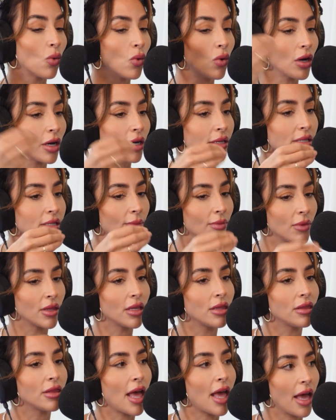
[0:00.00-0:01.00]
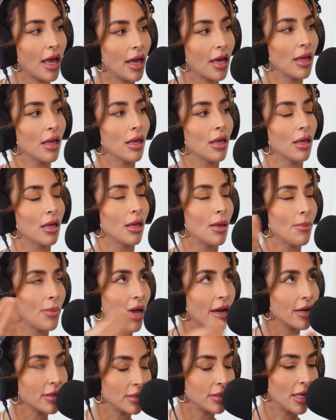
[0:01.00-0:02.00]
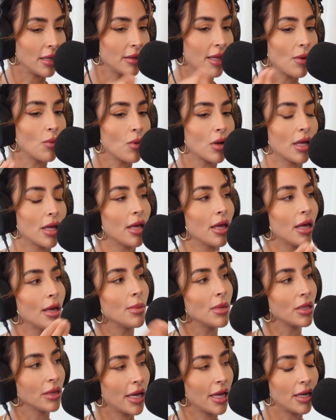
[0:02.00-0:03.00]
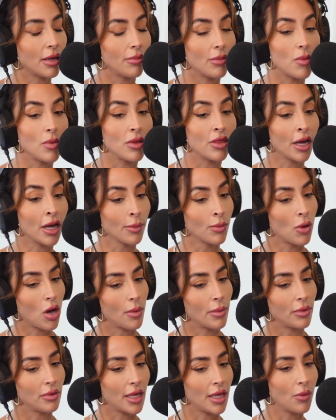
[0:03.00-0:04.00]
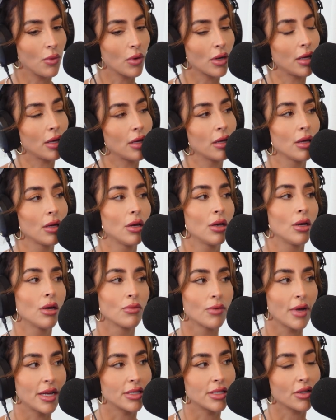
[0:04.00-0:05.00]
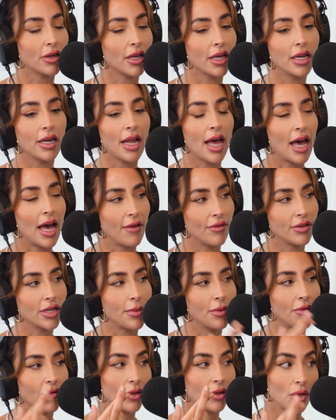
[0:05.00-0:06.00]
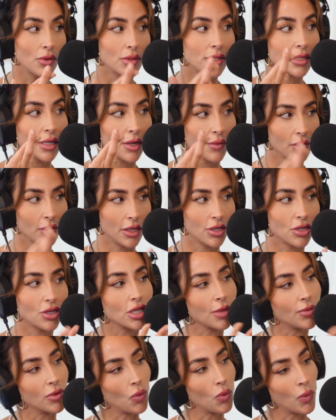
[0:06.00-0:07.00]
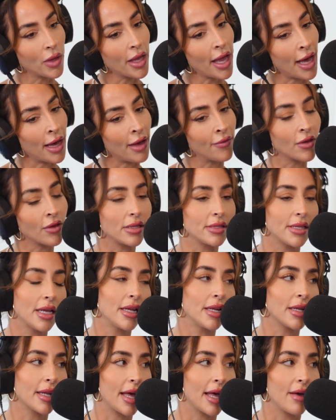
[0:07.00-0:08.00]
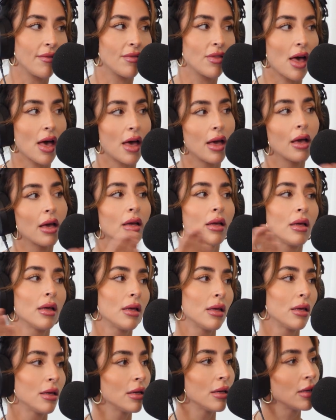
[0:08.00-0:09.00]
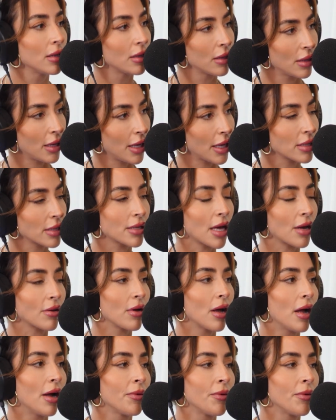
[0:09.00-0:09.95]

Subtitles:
or it's something that they want to emulate and maybe their mom and they want to raise their kid and have a type of close-knit relationship that we have because they didn't have that, etc.